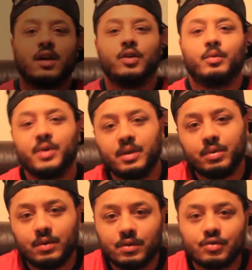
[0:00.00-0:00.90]
going on,
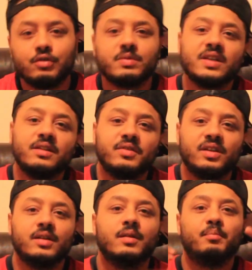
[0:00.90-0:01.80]
people?
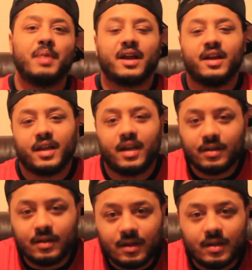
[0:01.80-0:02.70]
TroopzTV back
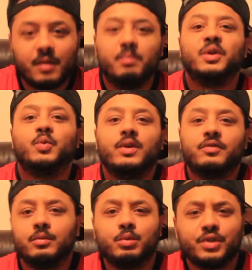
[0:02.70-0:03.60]
again. Midweek
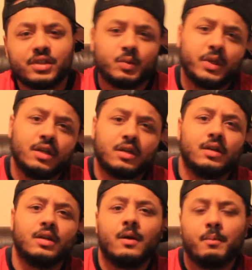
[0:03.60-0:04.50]
football this week.
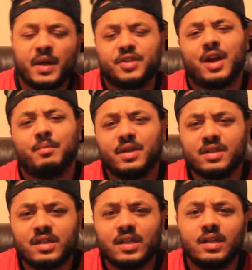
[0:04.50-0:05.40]
Bit of
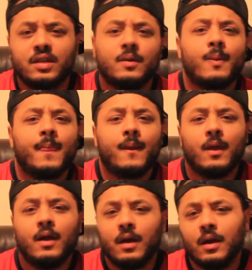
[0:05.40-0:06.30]
Champions League.
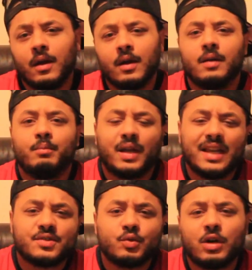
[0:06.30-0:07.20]
But
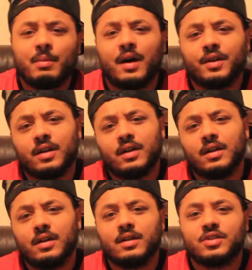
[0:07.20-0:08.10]
let's talk about
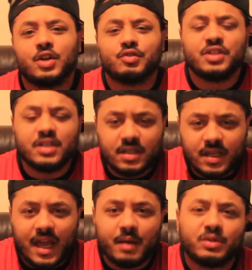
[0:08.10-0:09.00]
the Chelsea
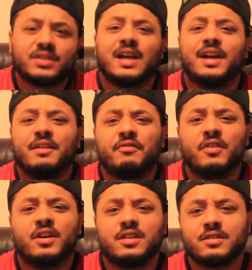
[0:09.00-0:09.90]
game on Saturday
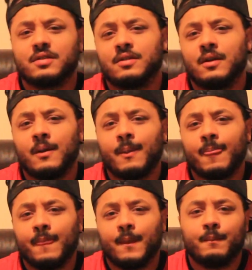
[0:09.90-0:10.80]
first.
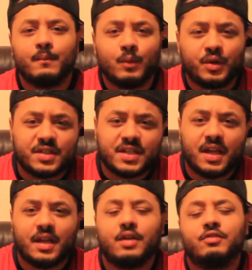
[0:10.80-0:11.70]
I want to
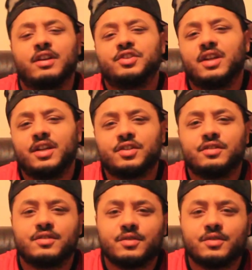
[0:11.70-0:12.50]
say congratulations